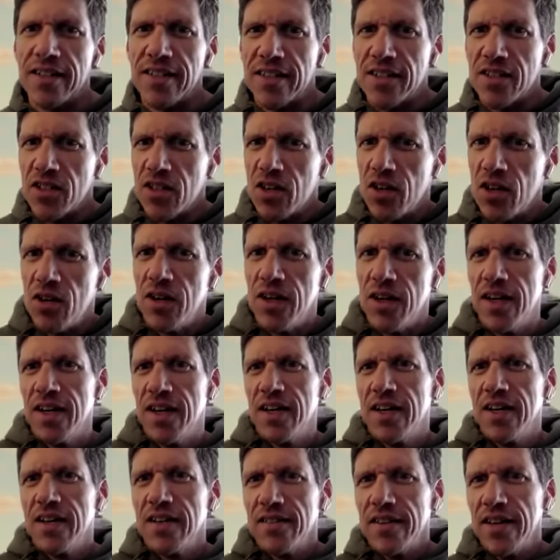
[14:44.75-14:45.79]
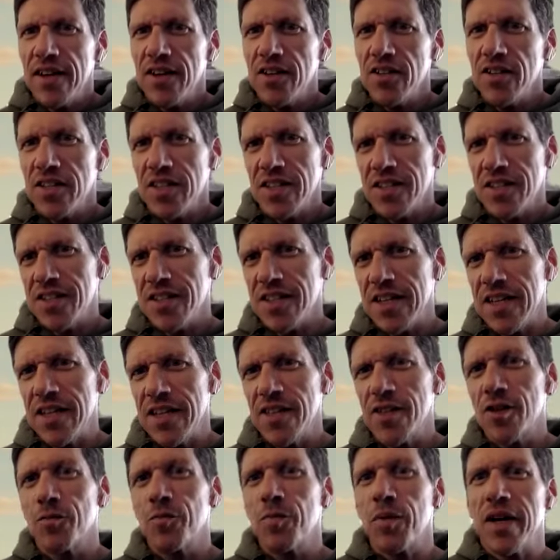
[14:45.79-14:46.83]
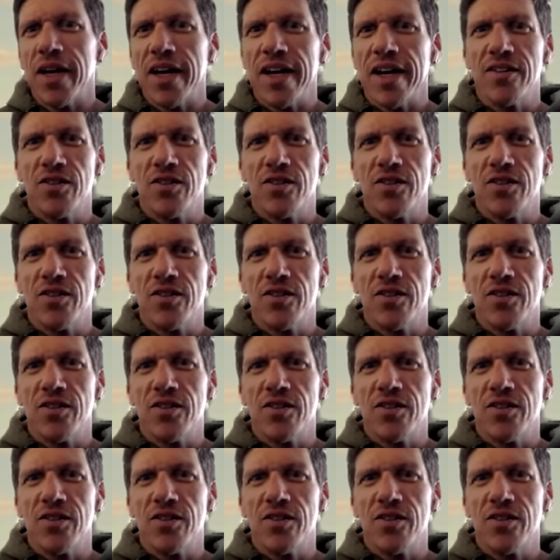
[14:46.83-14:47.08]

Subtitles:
And so there's this interplay.